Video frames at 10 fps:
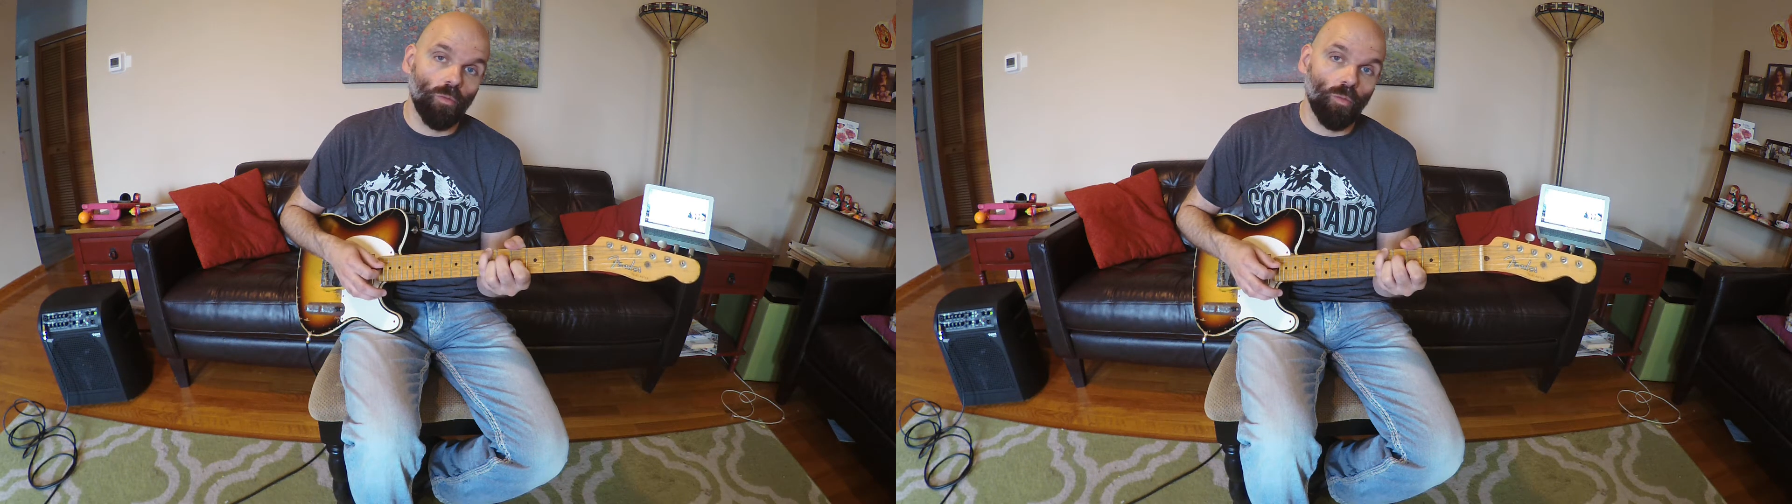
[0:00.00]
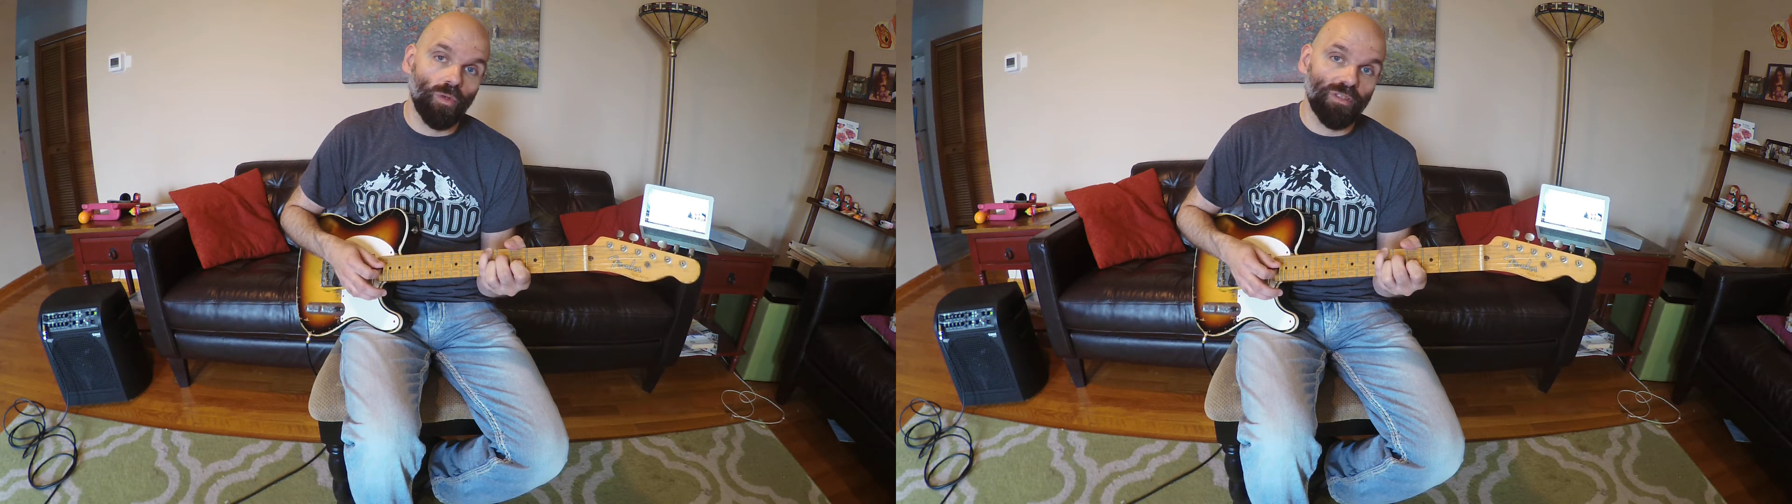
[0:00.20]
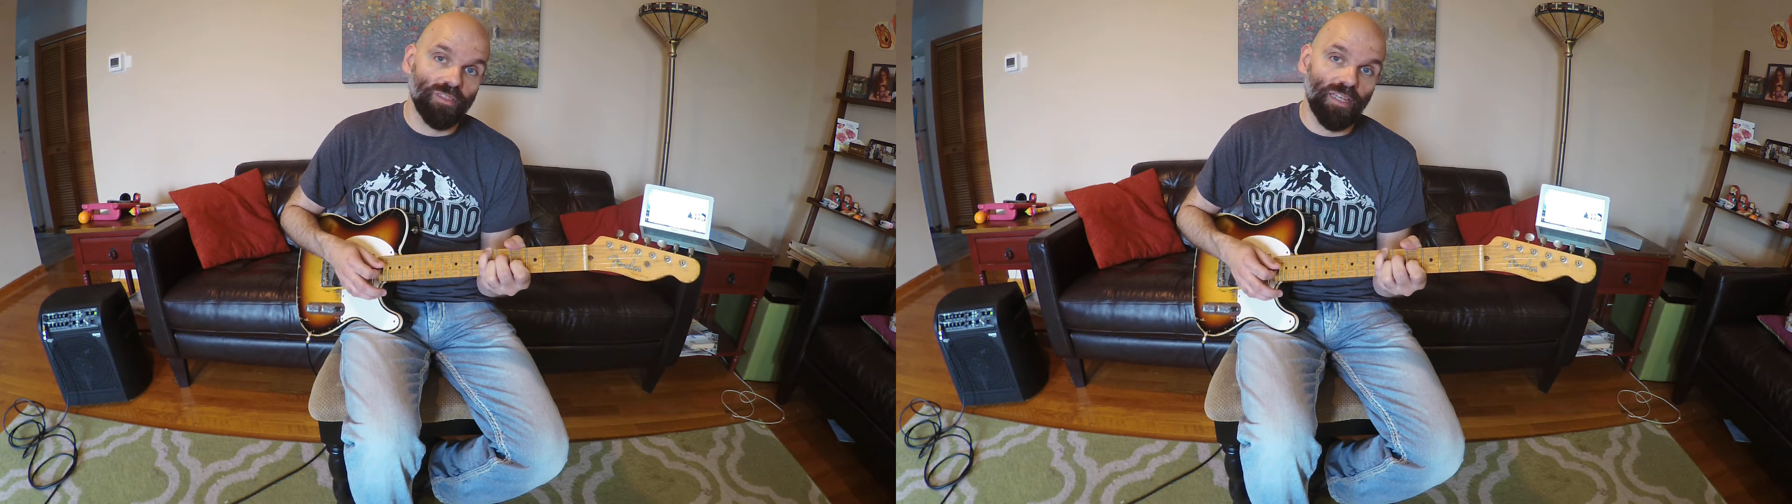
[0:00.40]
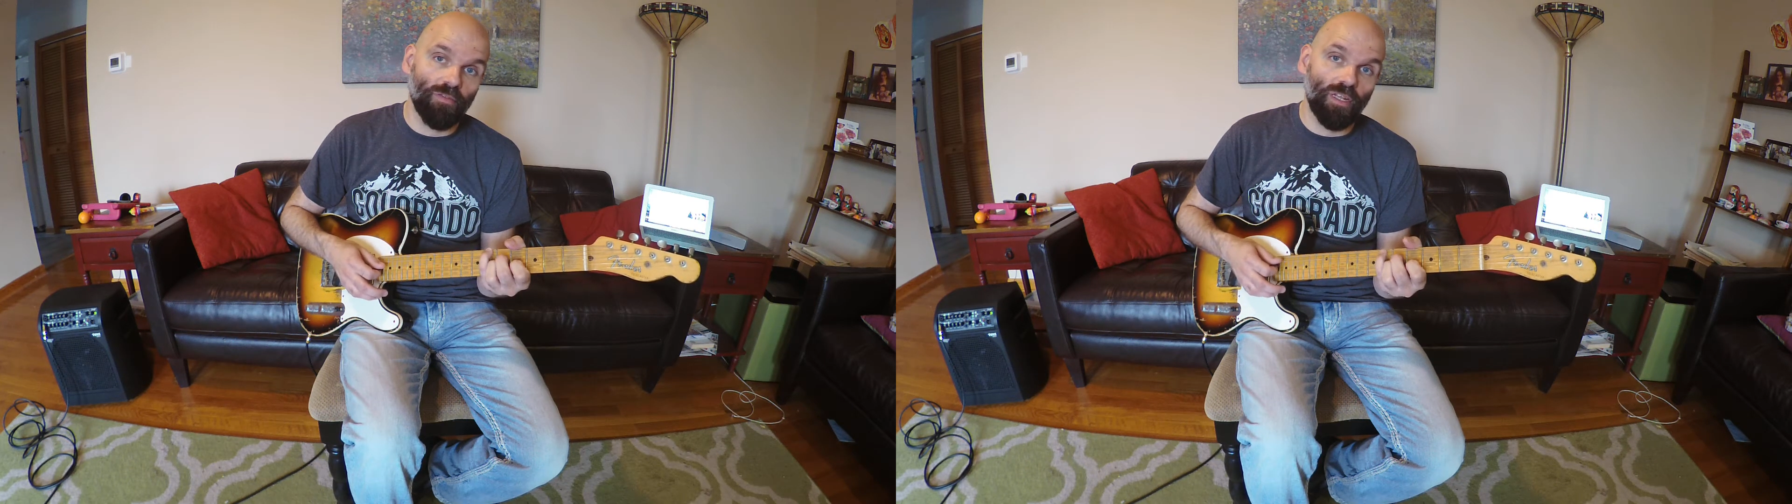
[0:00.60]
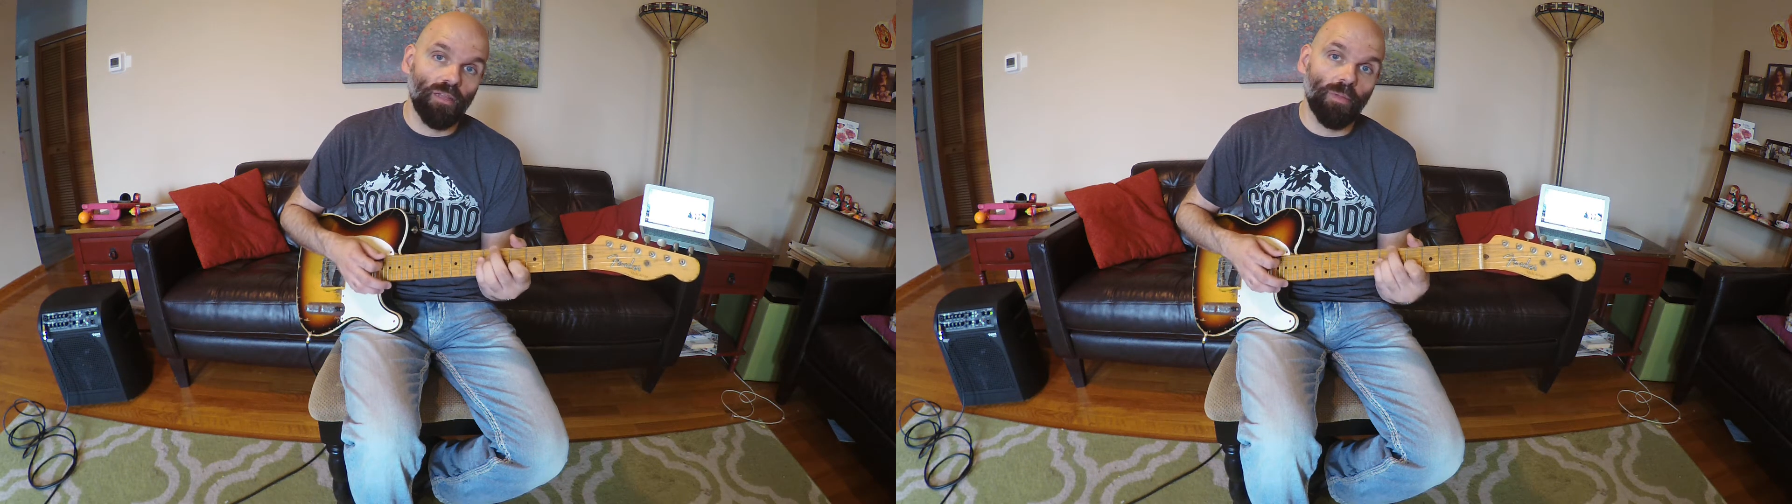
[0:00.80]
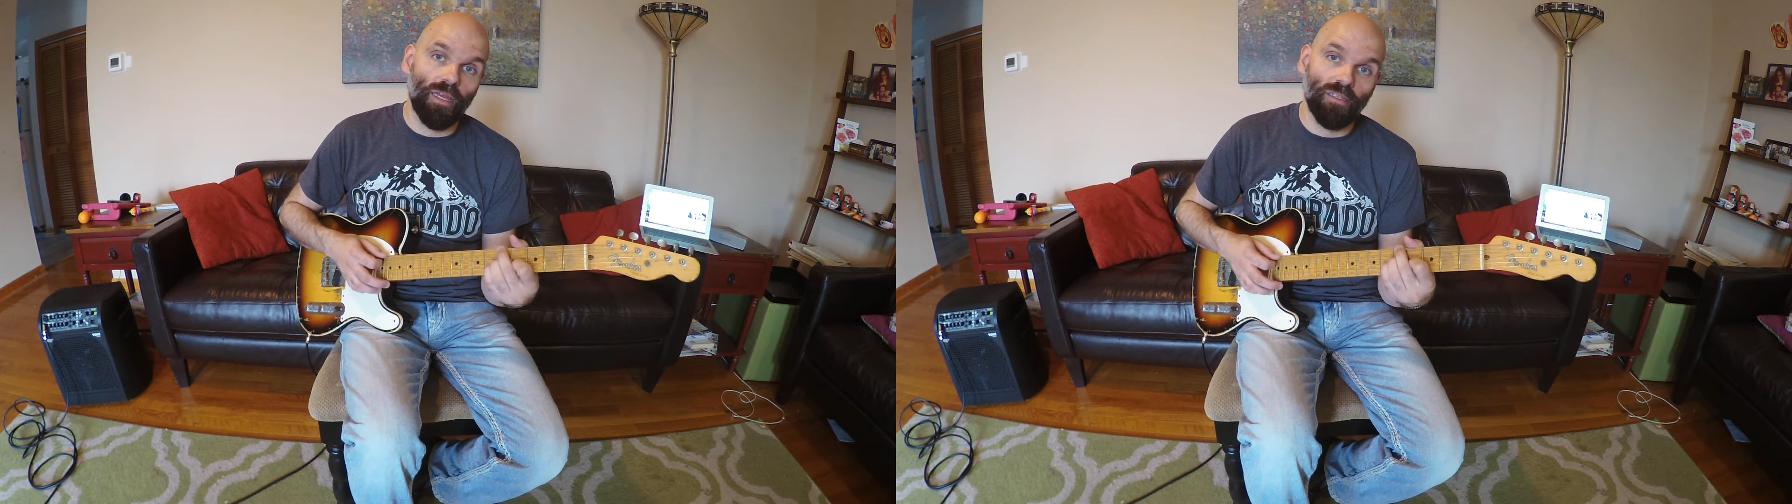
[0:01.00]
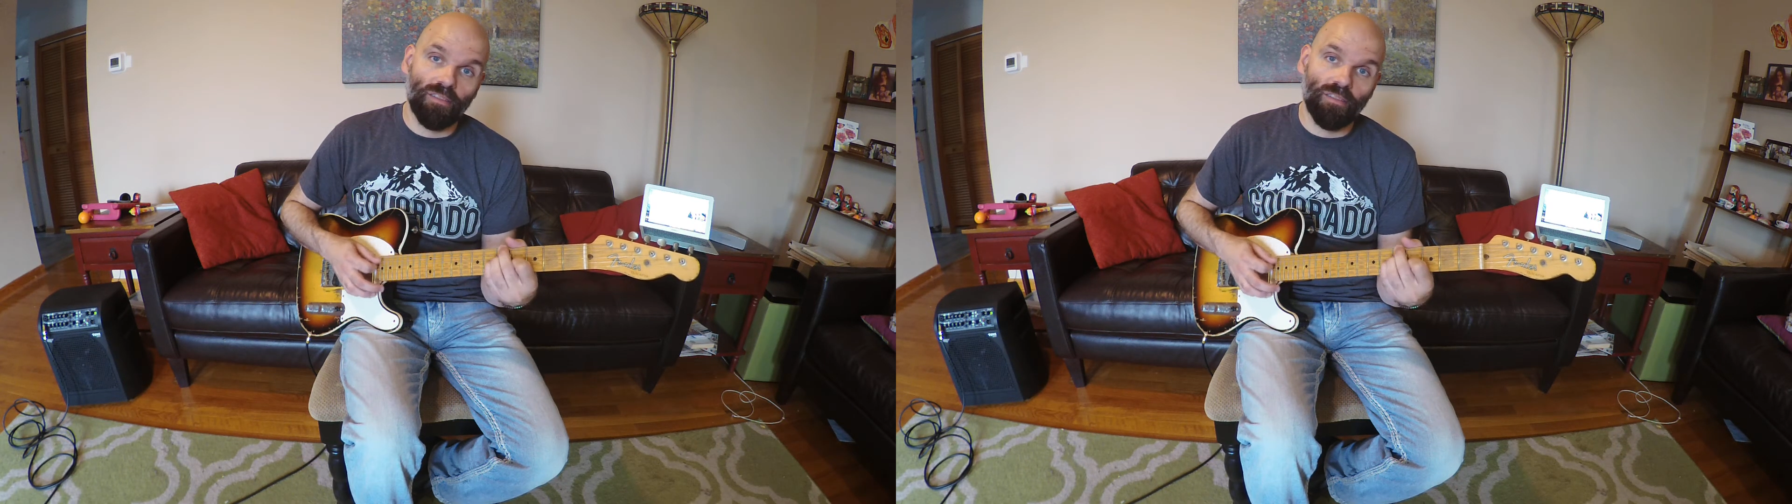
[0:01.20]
with the seven in the bass,